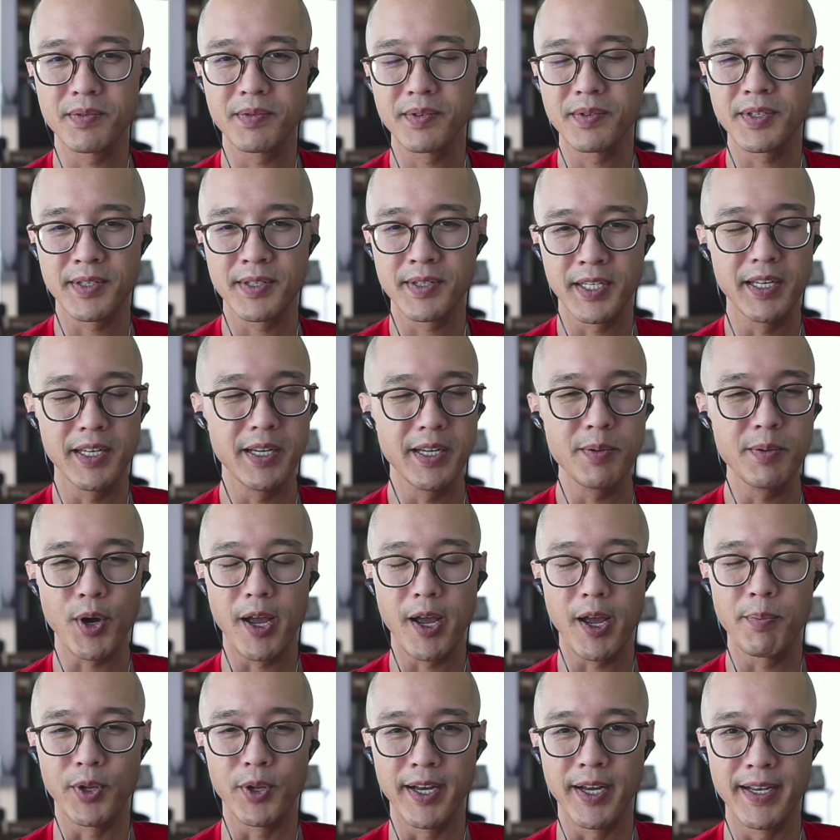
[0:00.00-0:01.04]
CD
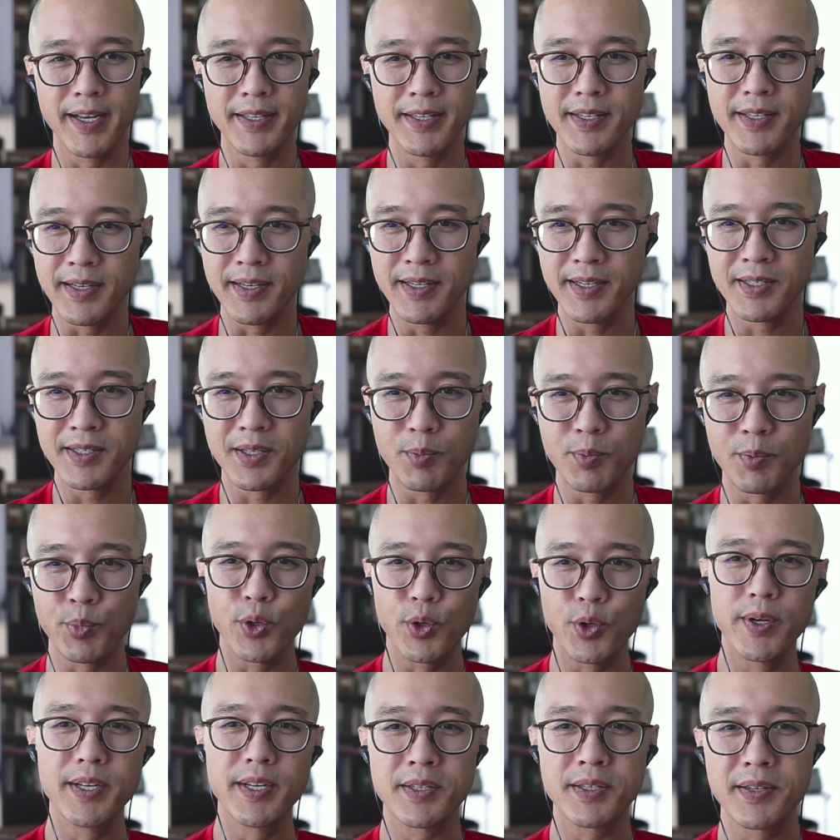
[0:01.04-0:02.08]
pipelines is
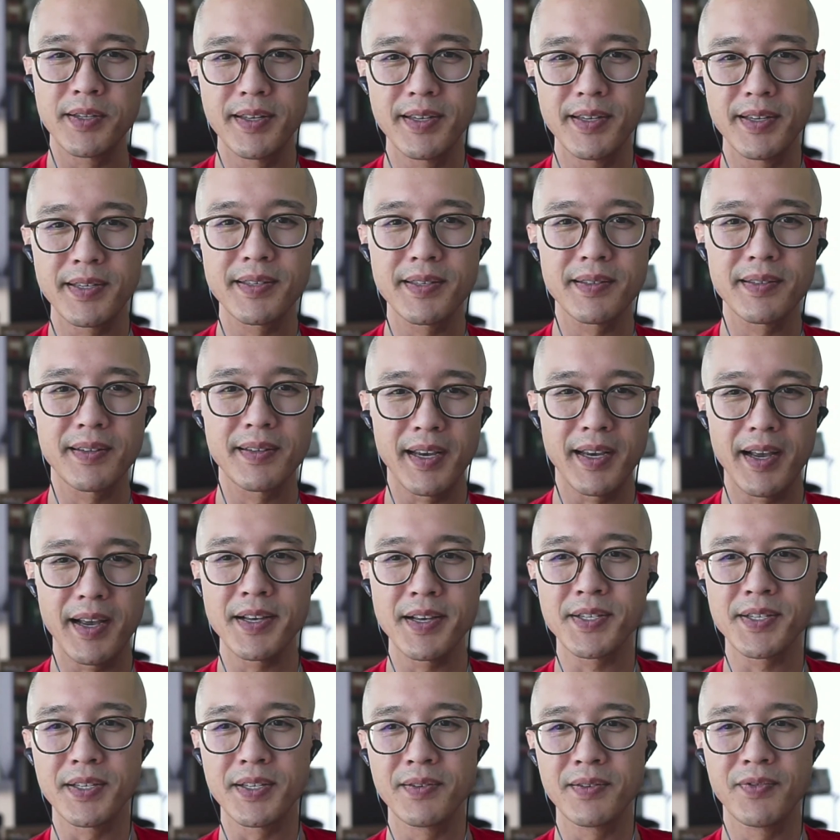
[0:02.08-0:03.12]
deploy it to this
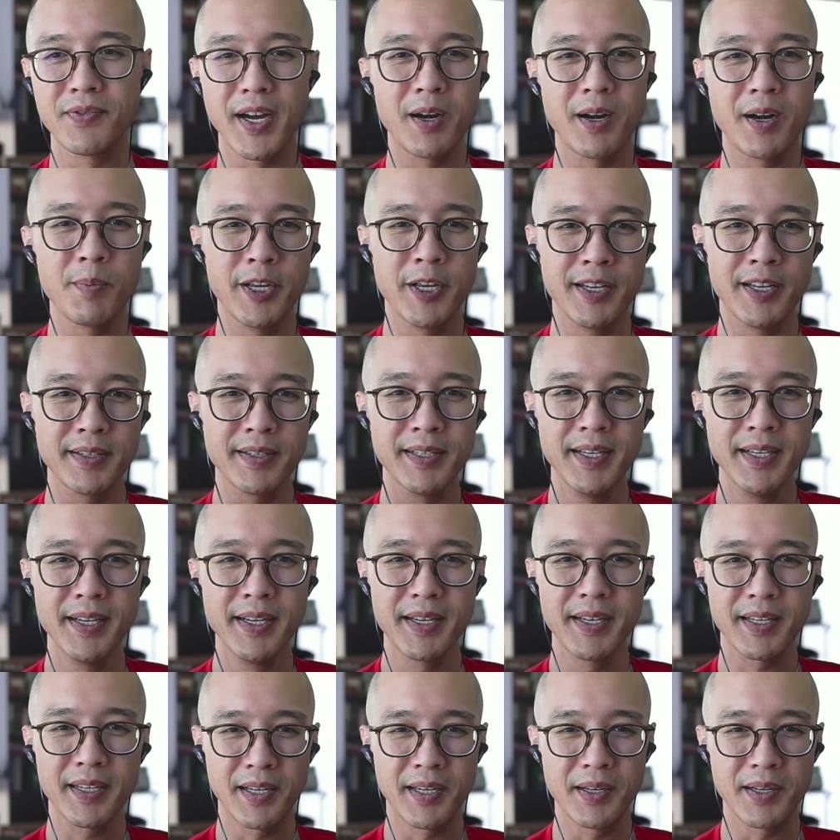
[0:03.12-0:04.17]
chaos environment,
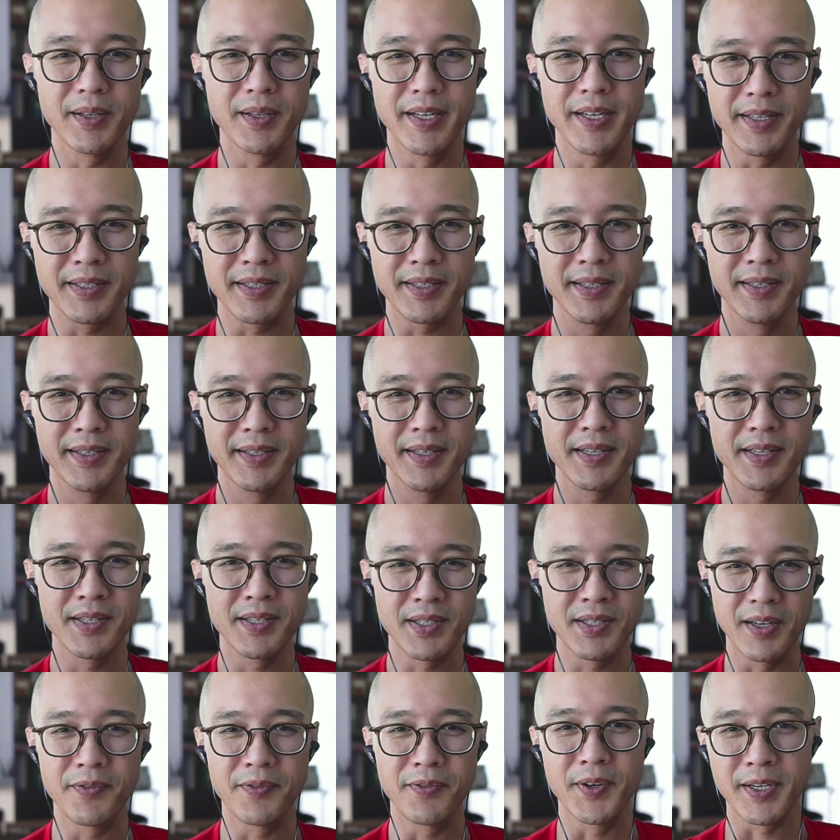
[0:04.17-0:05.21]
kill it,
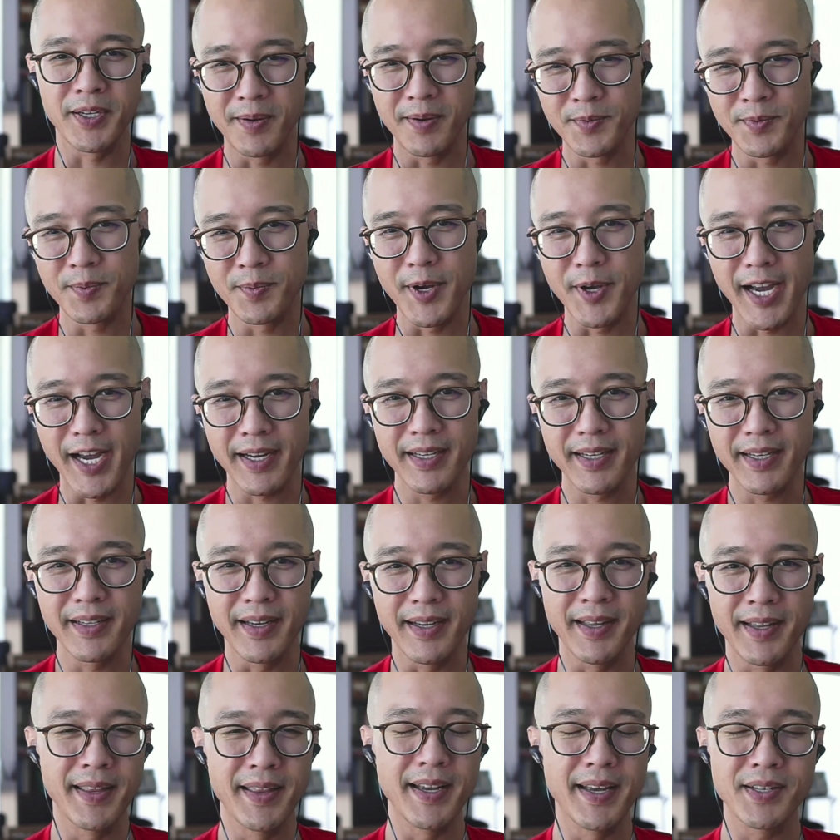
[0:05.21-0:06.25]
see if it comes back.
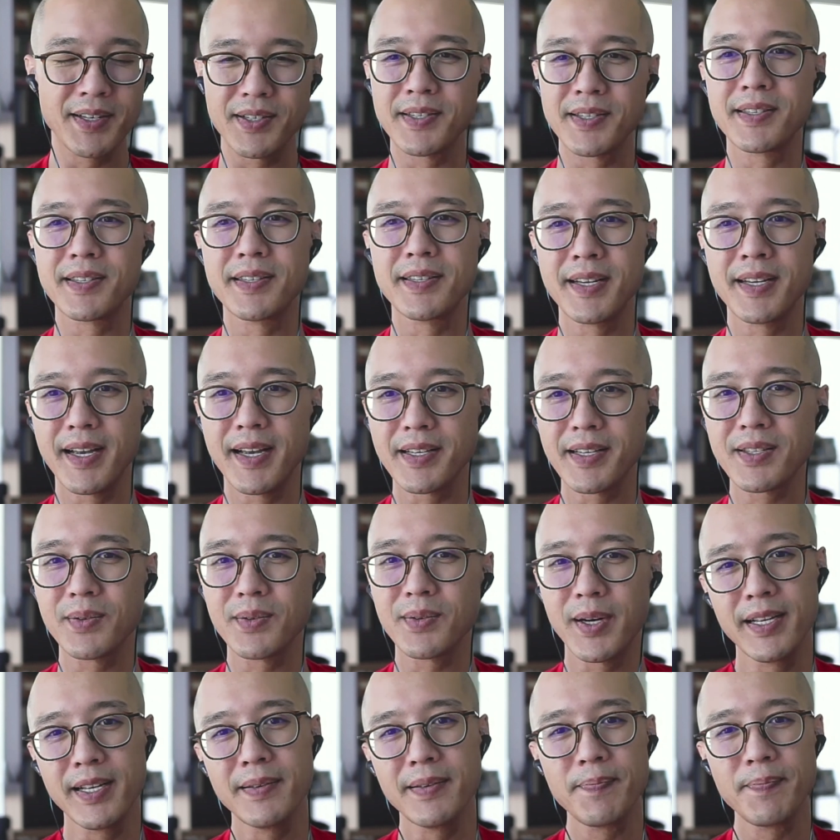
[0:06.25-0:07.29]
And that's just a test,
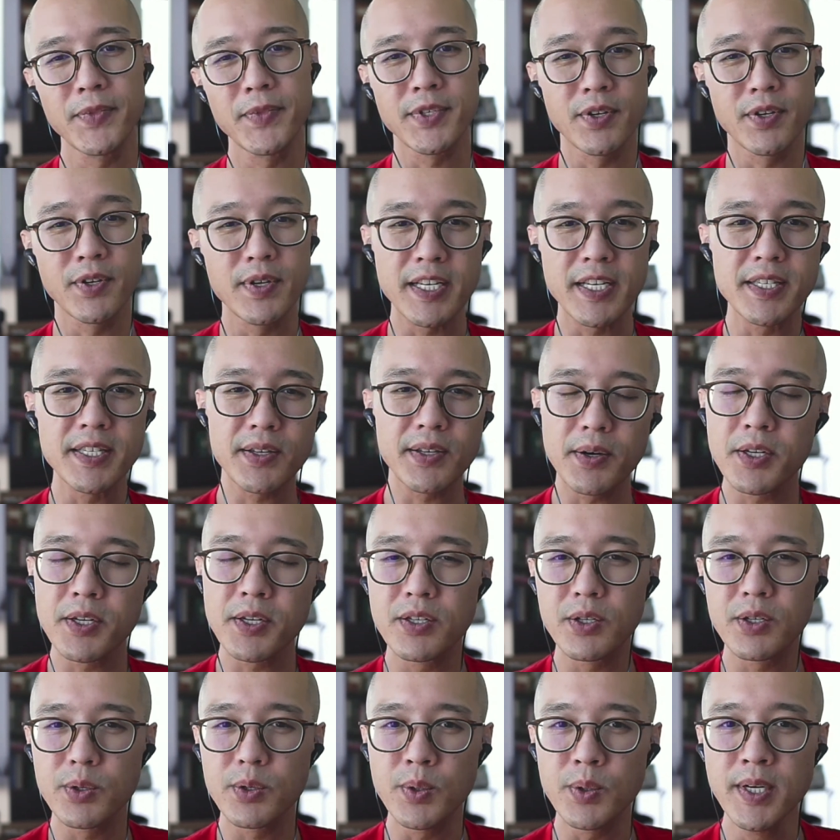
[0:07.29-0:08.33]
right? So you can start to
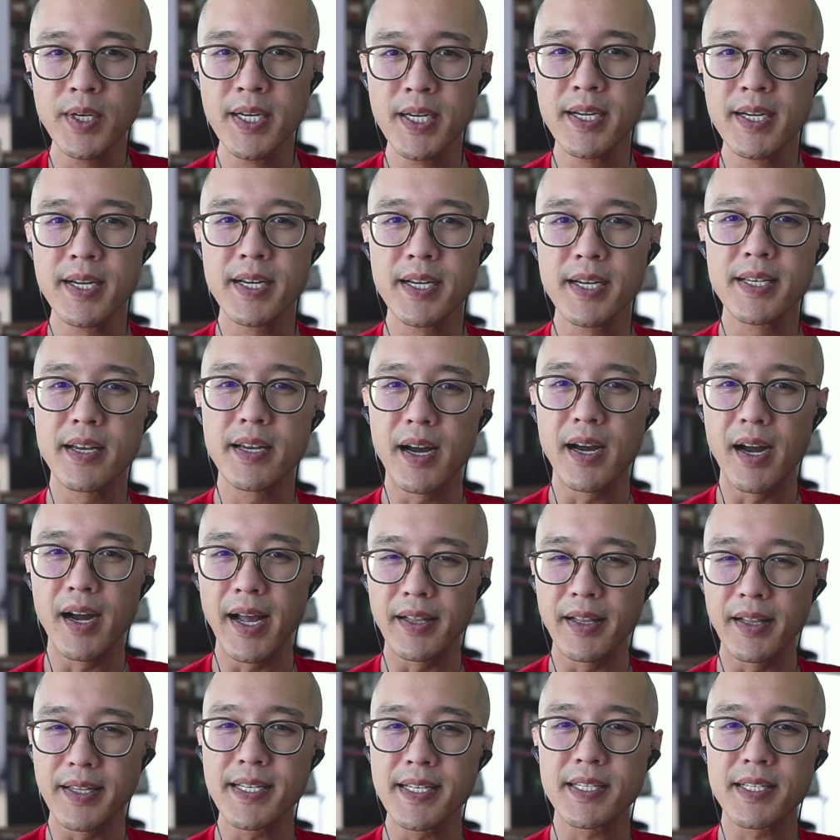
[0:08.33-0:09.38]
do
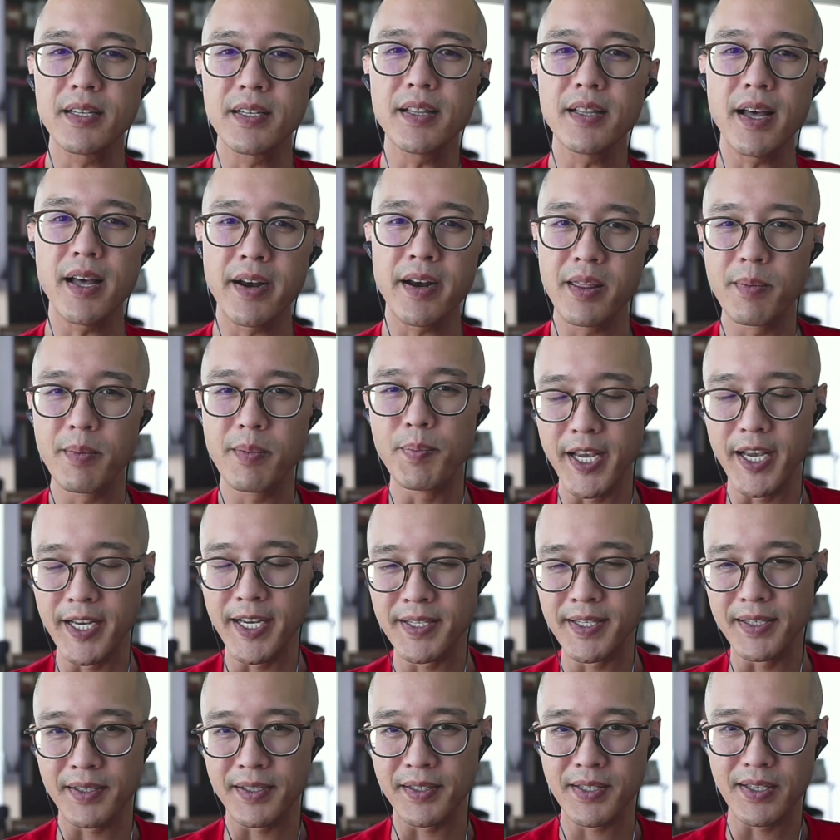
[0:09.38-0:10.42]
at least a lot of the
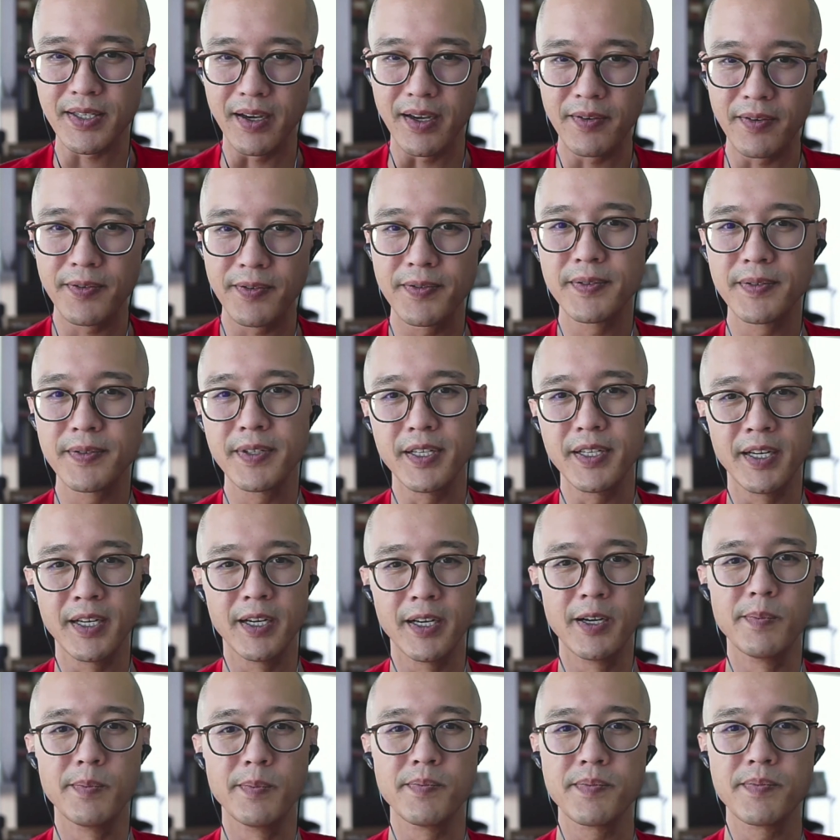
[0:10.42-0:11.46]
basic stuff
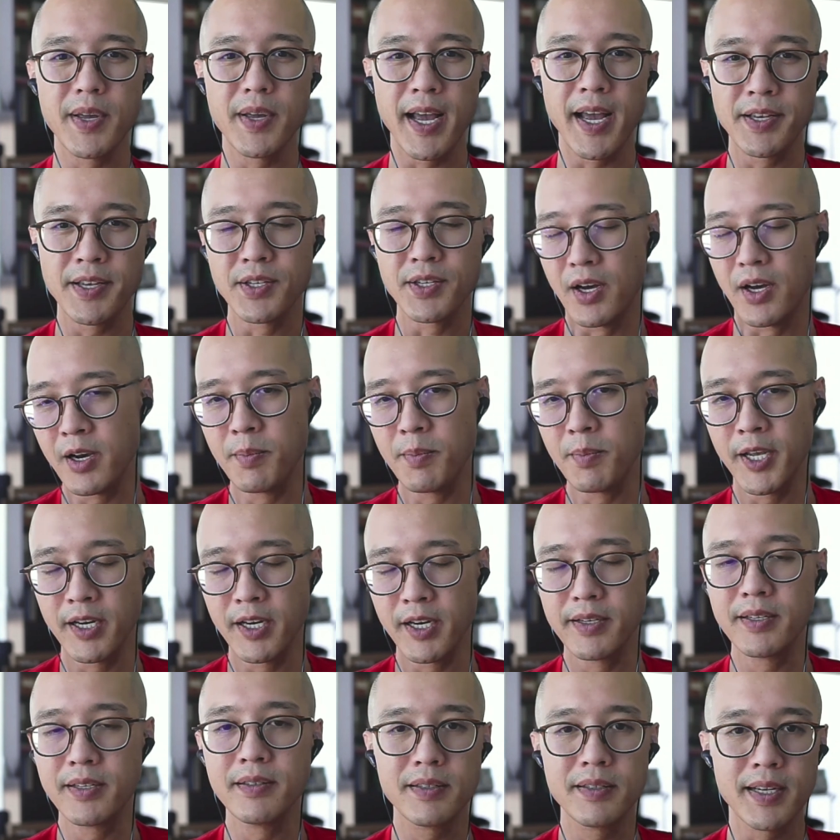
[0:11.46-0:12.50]
as
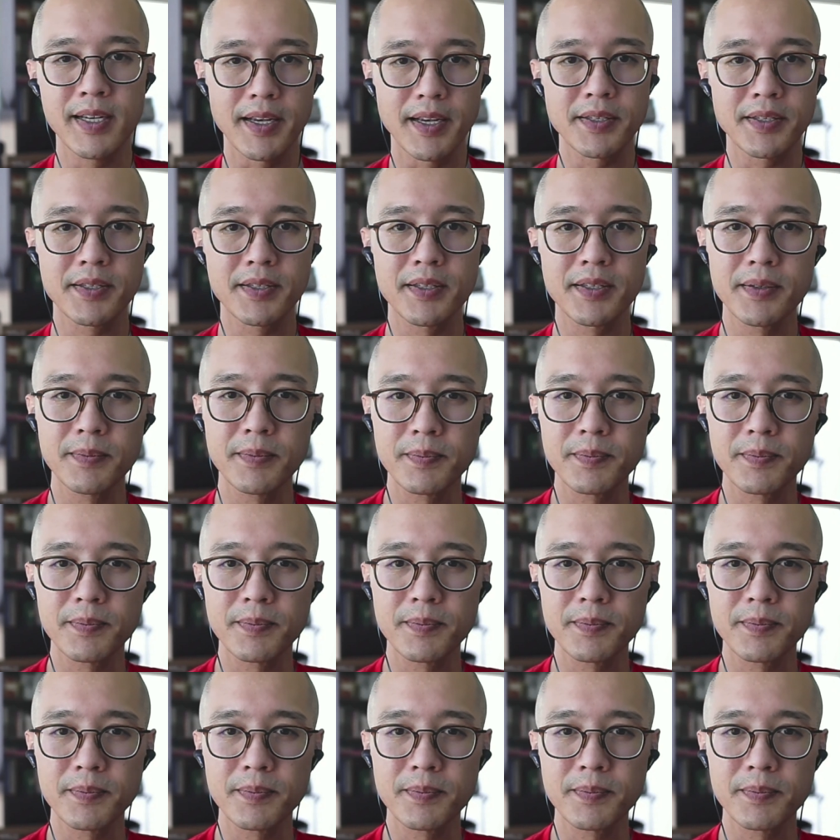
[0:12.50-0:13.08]
automated tests.